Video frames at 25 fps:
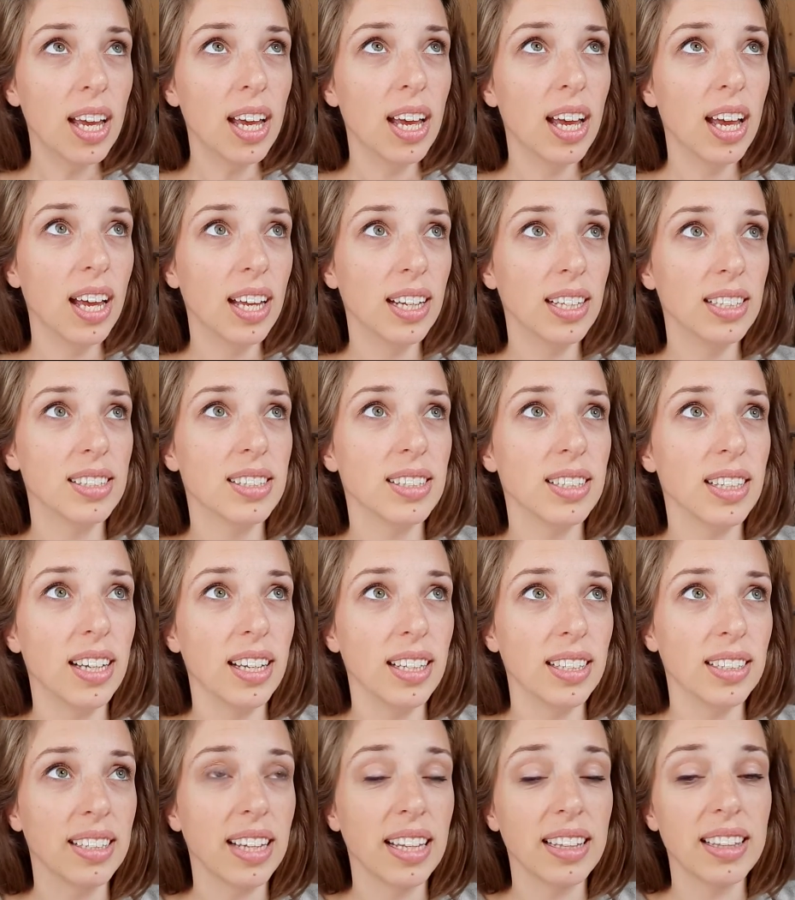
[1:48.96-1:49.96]
and
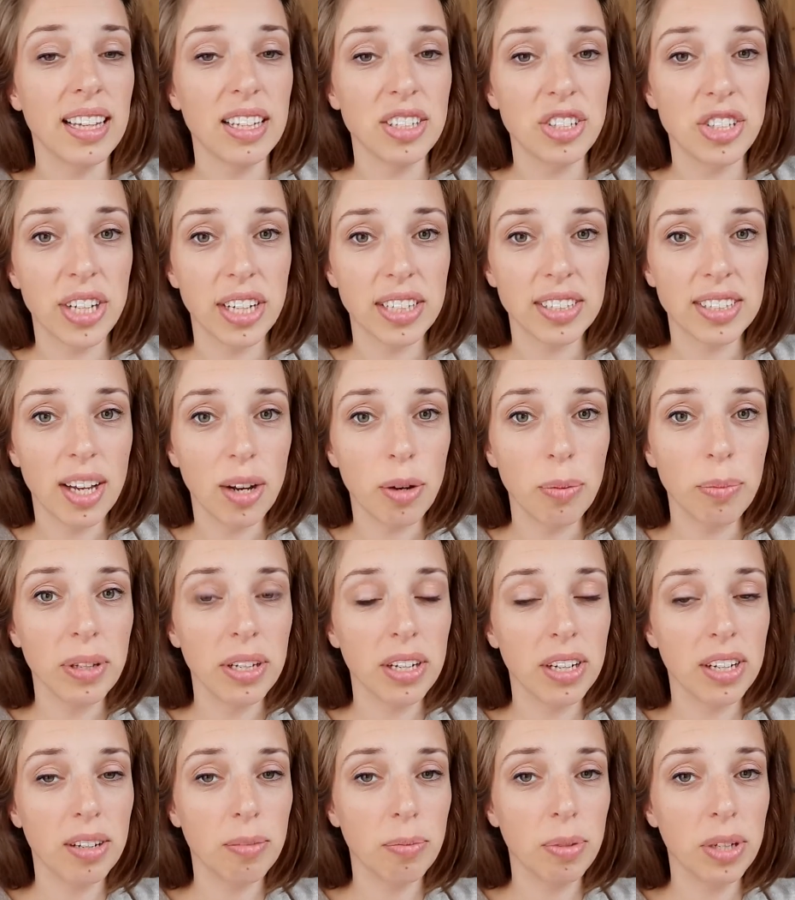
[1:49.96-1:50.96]
get that checked out,
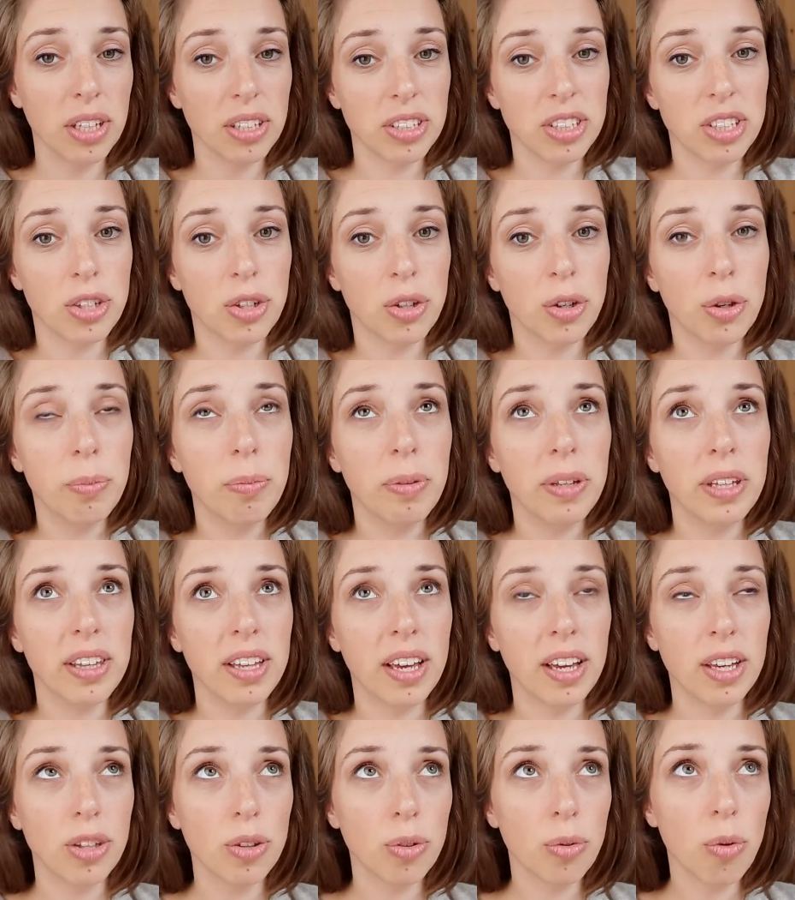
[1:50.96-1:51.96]
because it could be
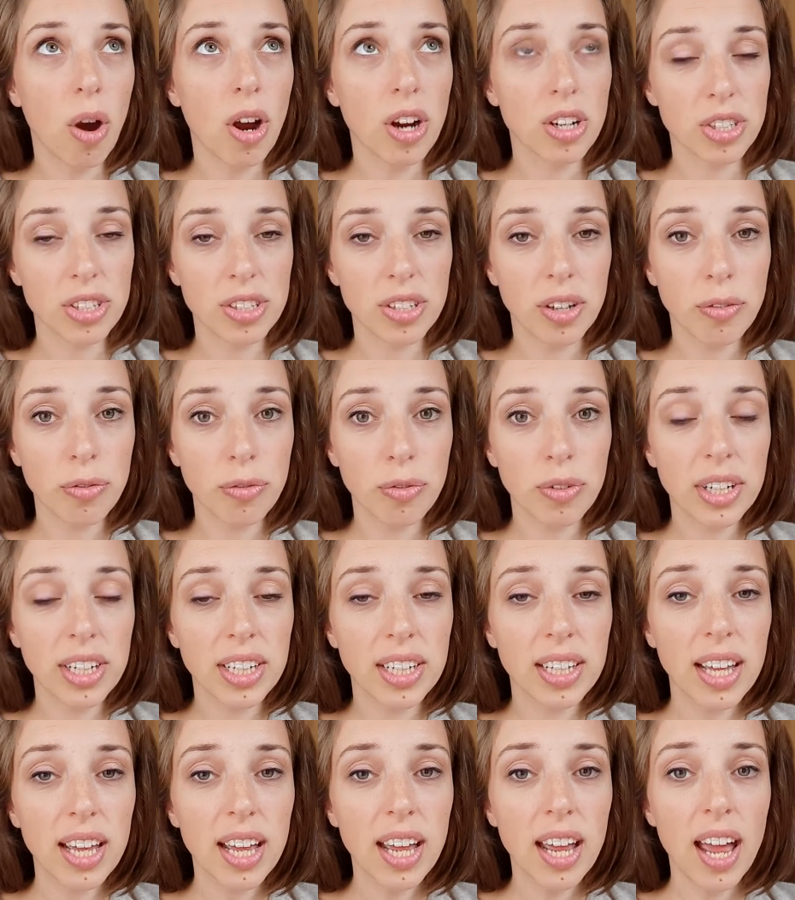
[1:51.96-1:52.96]
that you are
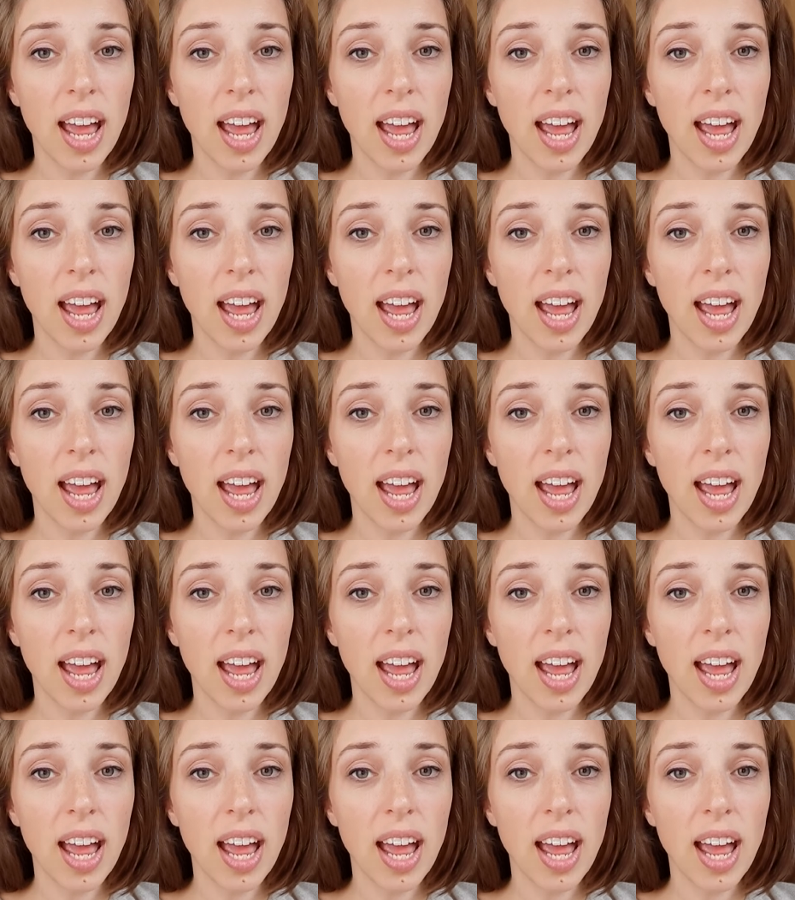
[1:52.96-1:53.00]
suffering